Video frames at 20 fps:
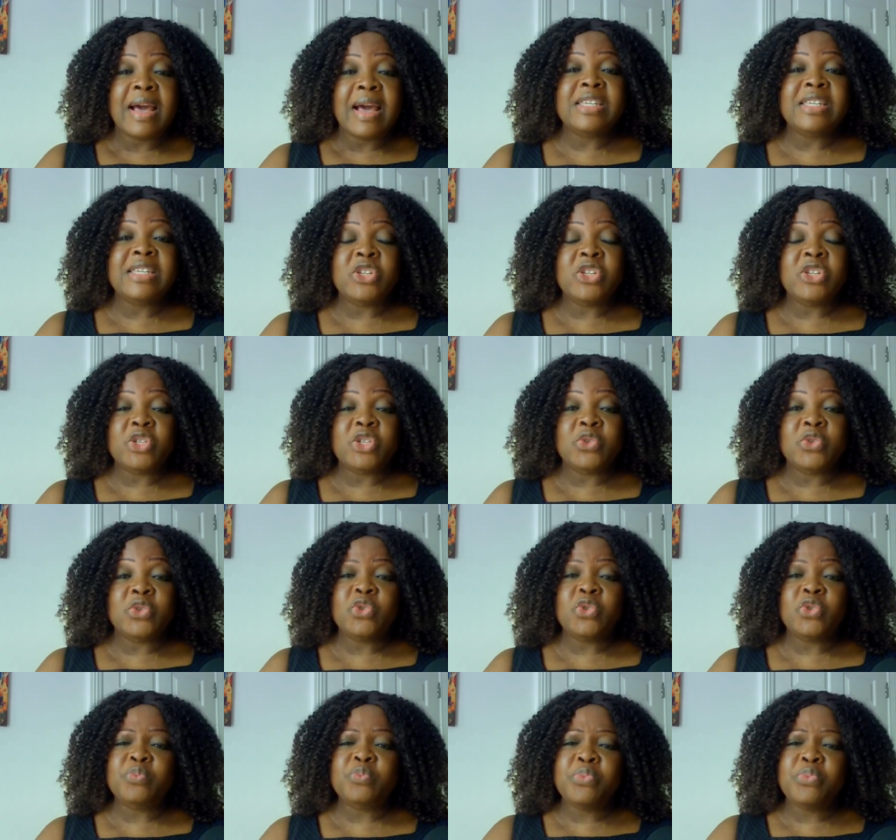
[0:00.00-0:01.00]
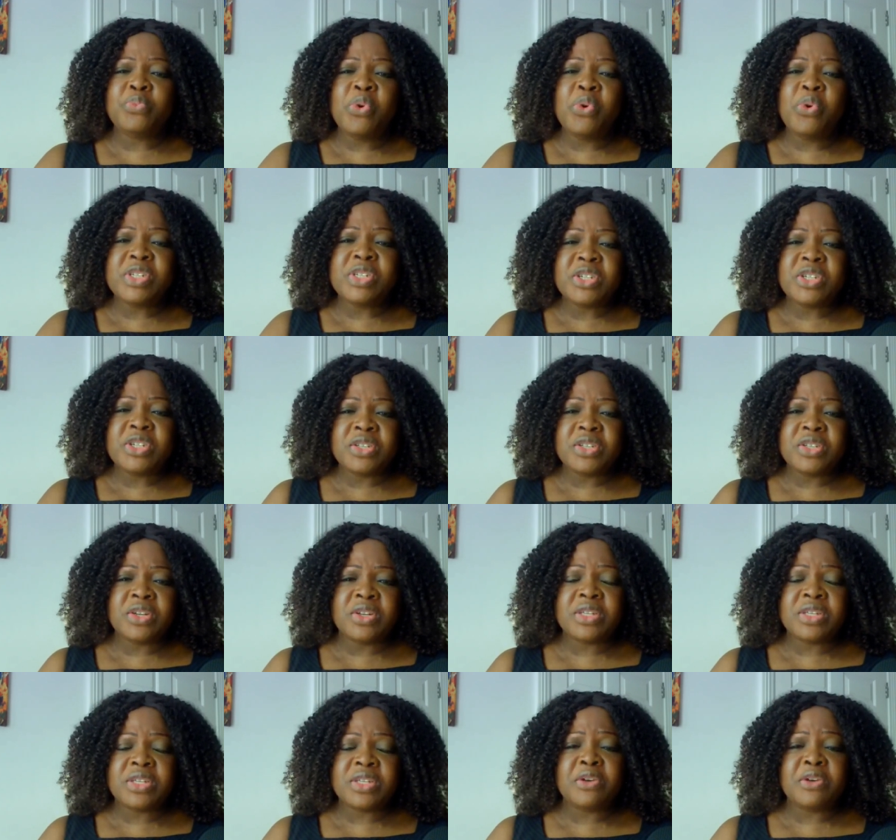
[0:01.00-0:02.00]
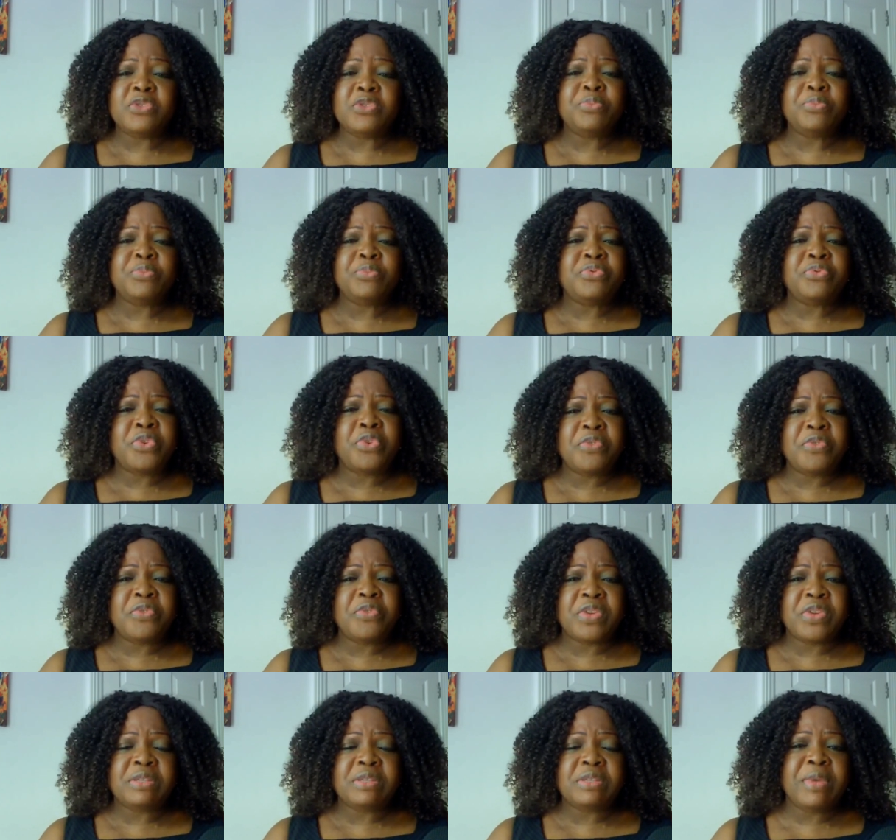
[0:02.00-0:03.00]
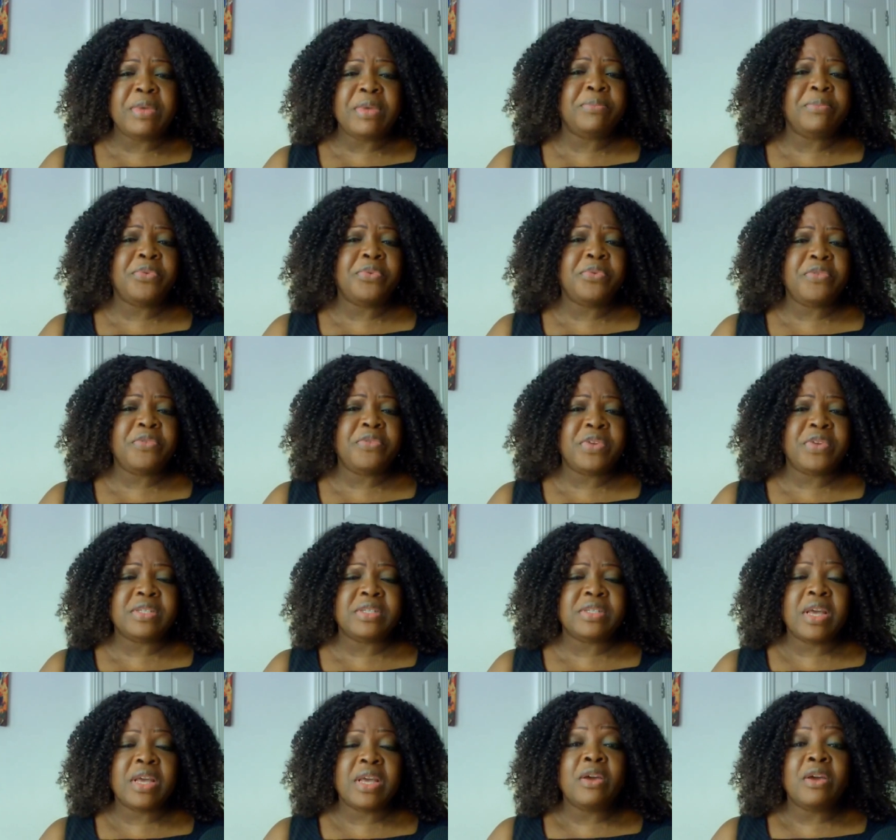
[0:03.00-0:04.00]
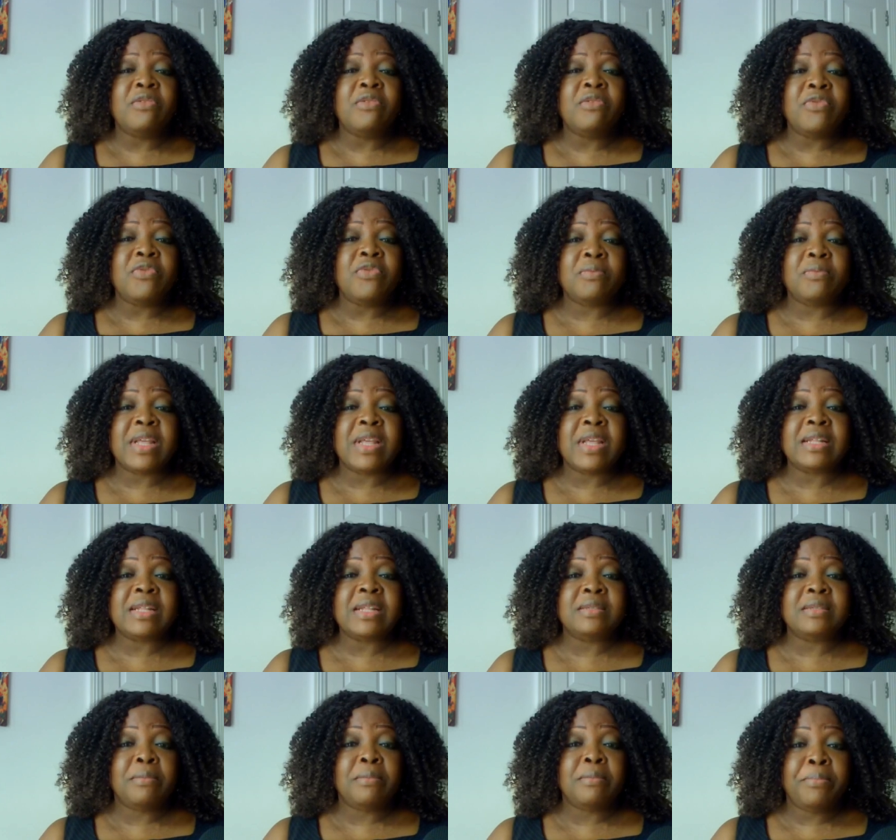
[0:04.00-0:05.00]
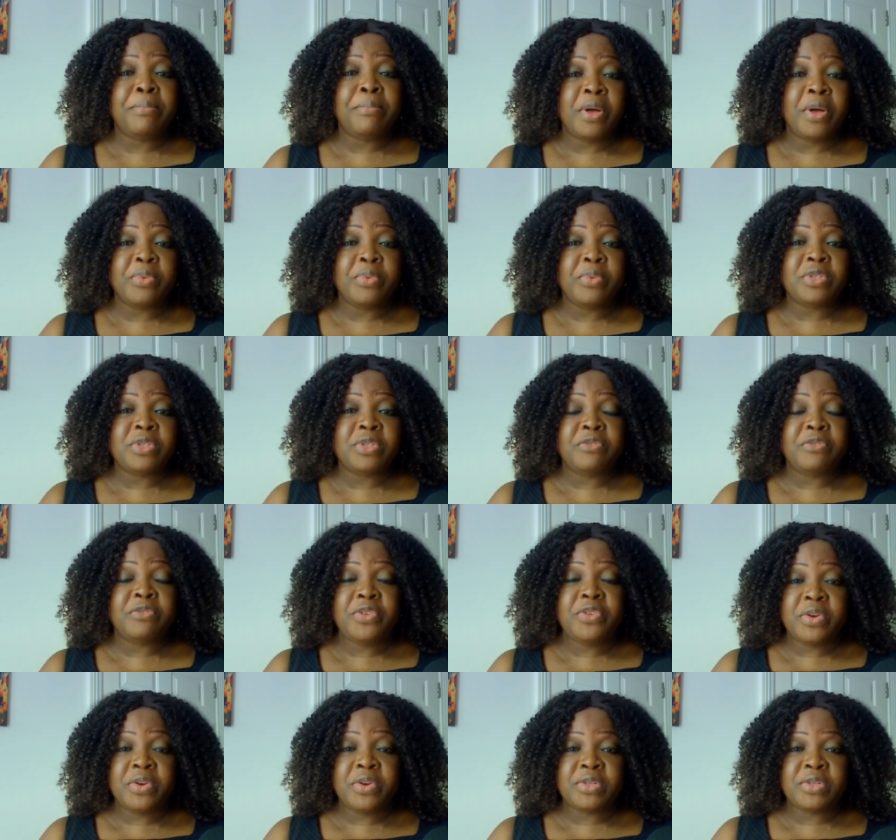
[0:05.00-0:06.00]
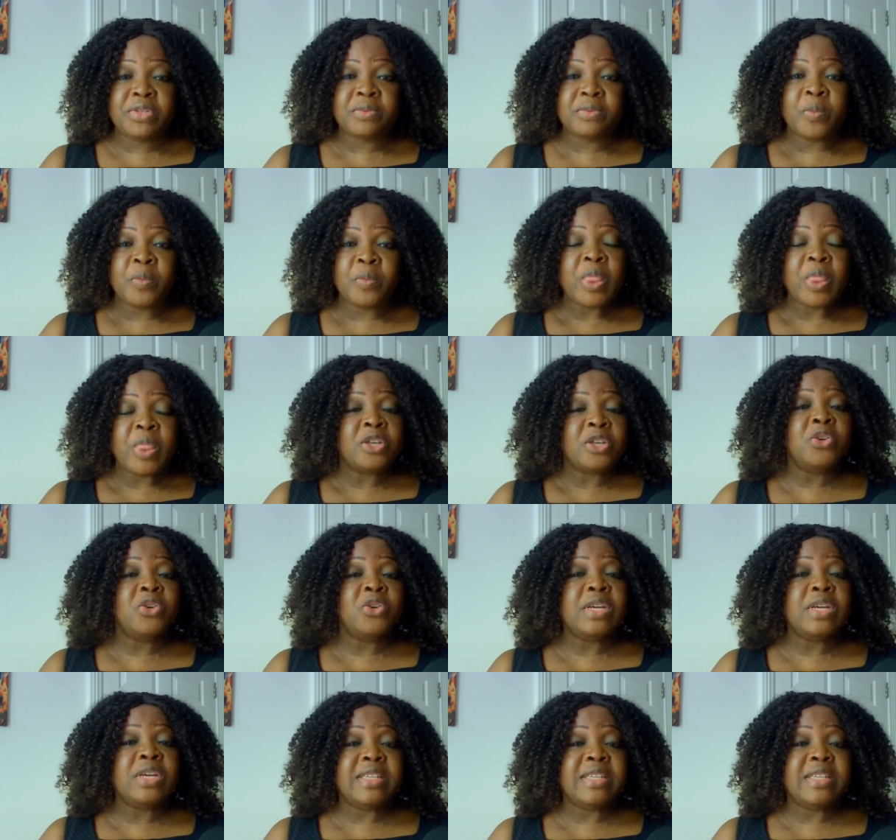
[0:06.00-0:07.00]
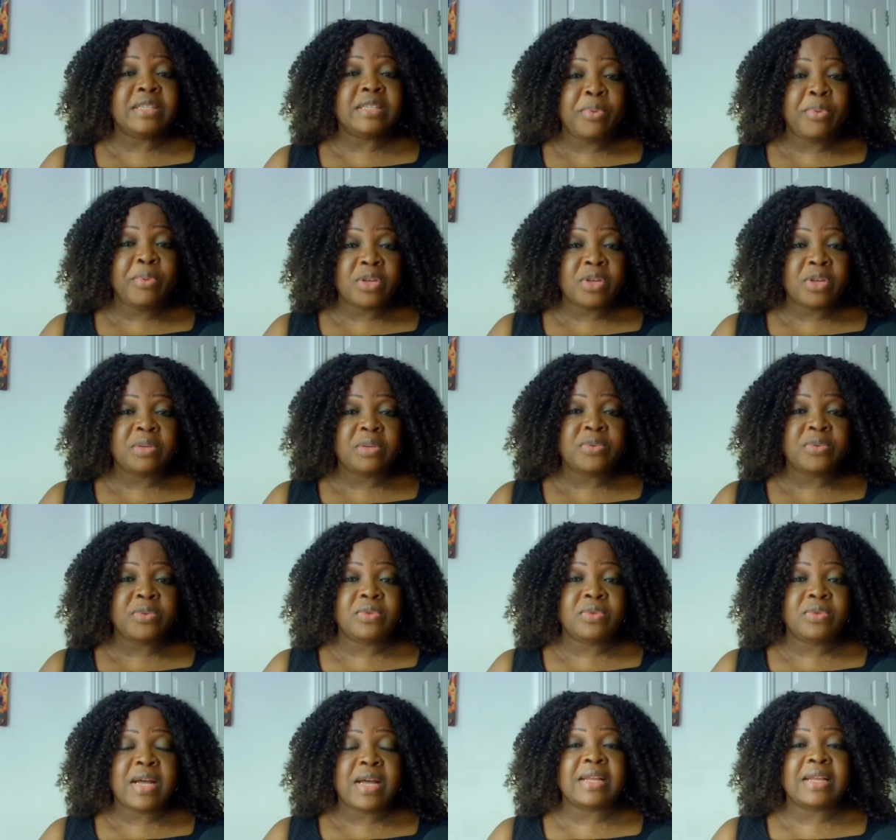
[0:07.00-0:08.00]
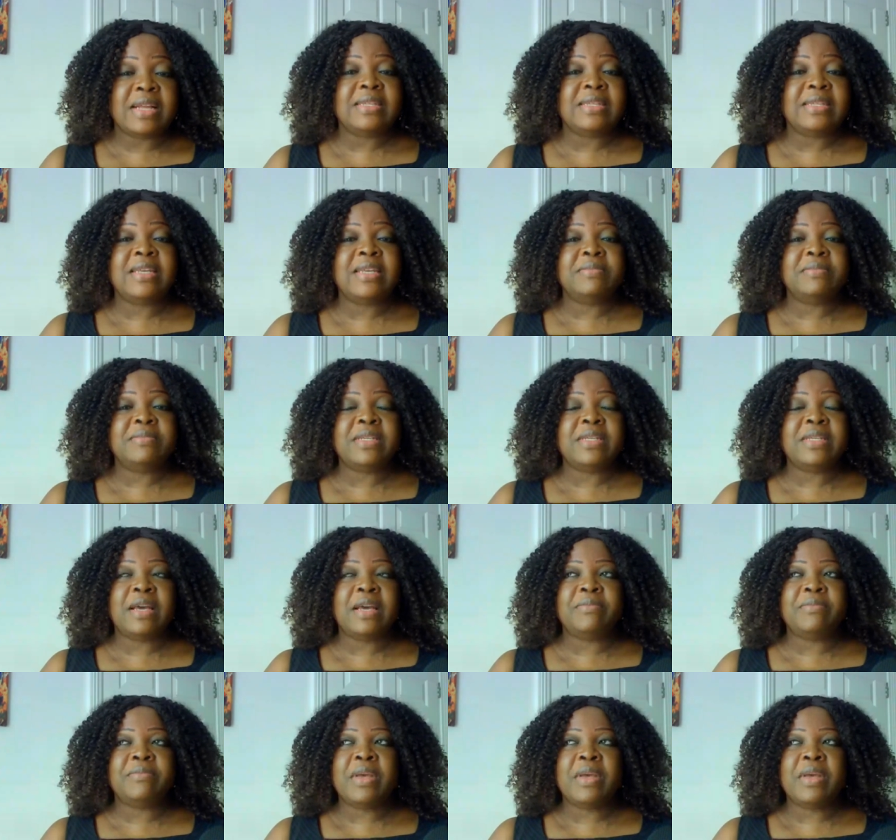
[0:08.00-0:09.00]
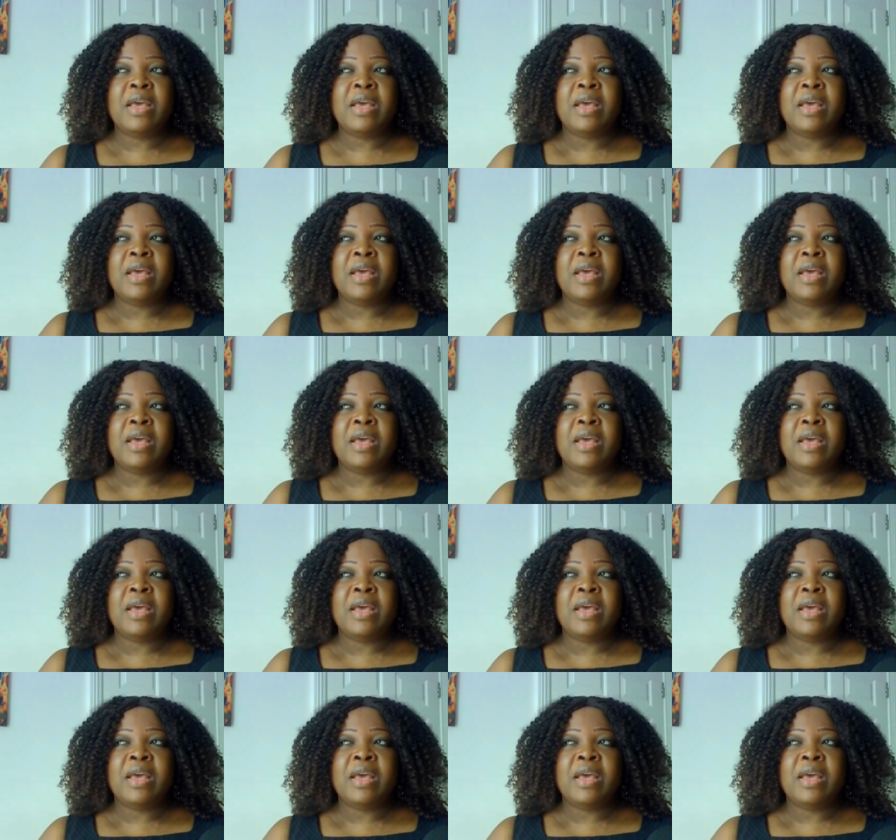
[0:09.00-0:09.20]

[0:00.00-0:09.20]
I teach you to position yourself to profit, make profit from that purpose of yours. So it is possible at the same time.